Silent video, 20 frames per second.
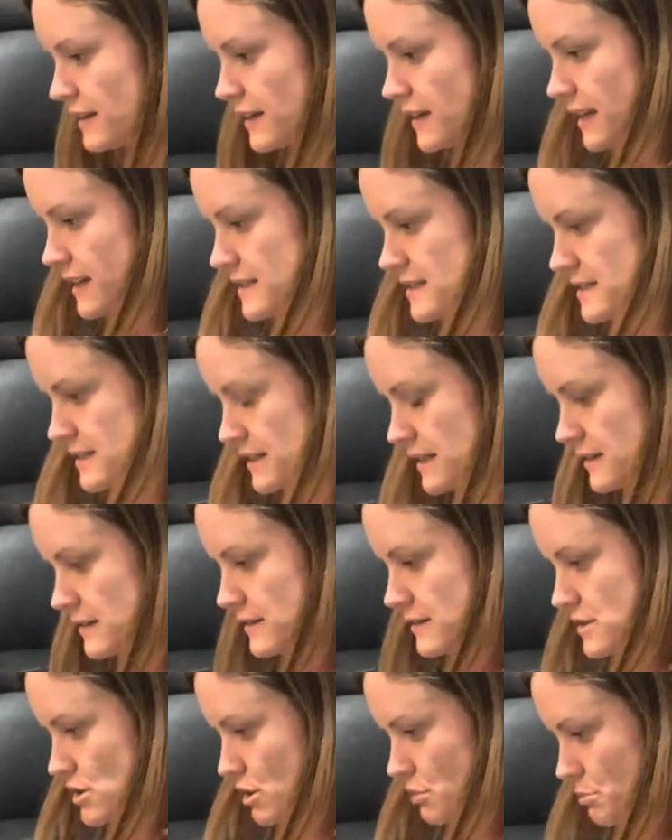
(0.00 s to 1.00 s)
Excellent.
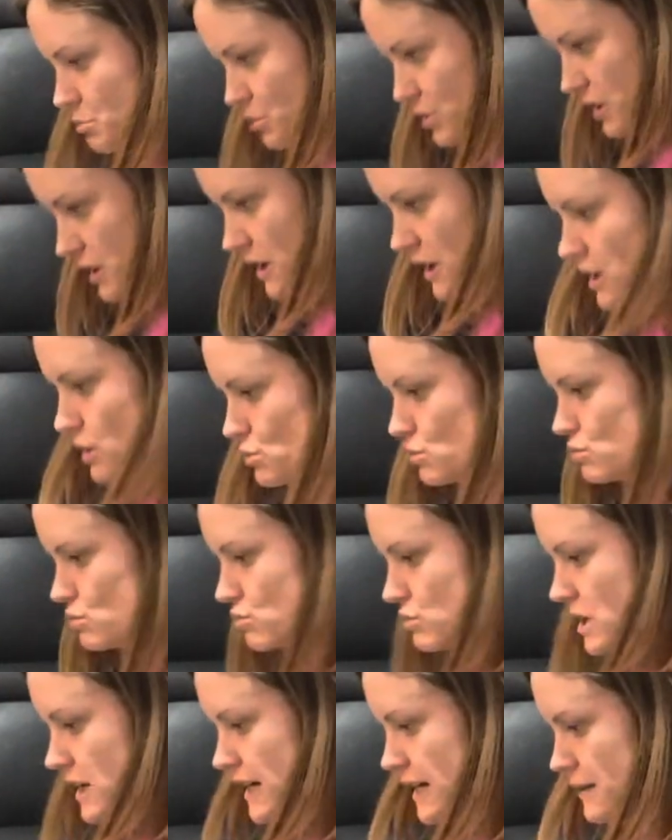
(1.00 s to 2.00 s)
So you put your heels
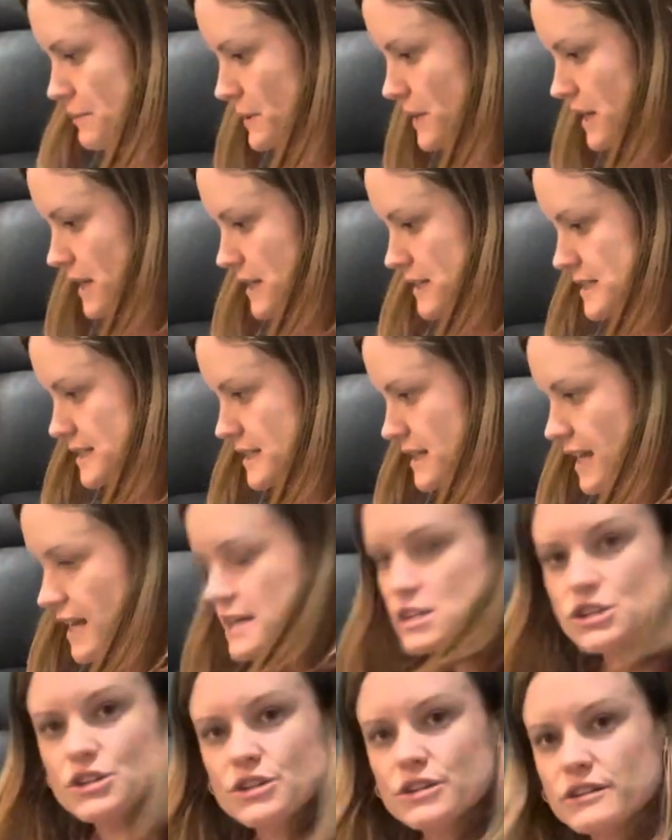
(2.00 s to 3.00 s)
right up against the
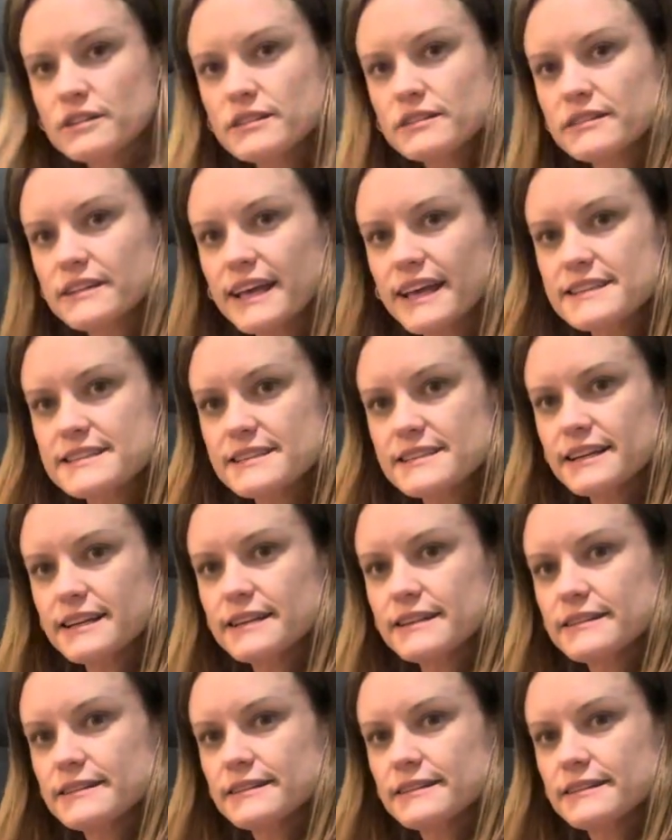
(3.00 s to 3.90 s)
edge. Excellent.